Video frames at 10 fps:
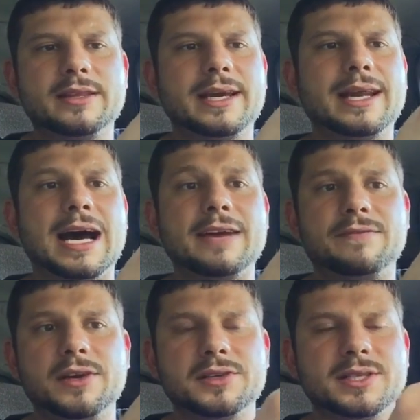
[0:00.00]
that I
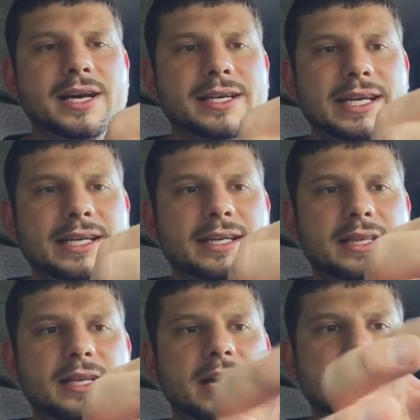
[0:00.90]
feel is not needed in
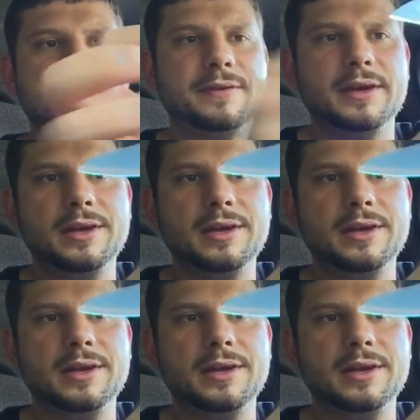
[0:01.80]
the knife,